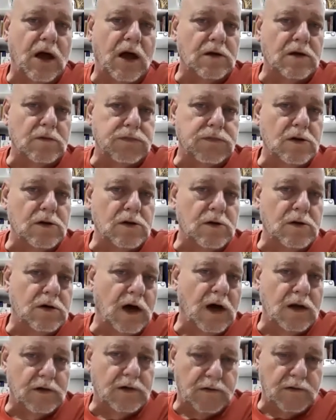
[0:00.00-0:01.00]
color blue,
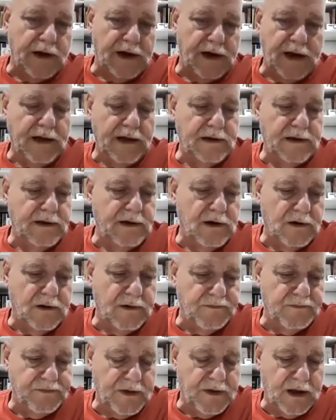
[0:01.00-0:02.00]
color red. You
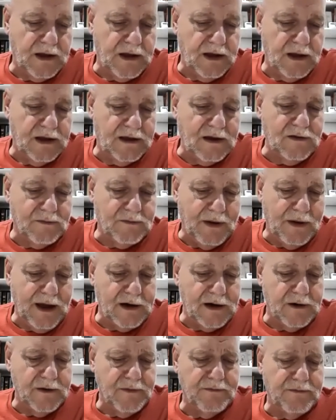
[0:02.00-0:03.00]
know, it doesn't
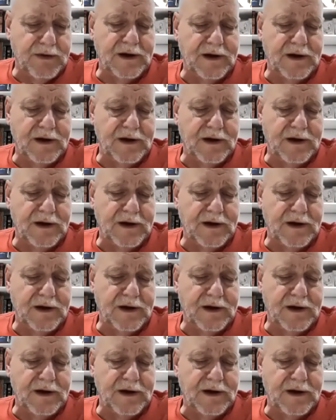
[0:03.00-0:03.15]
matter.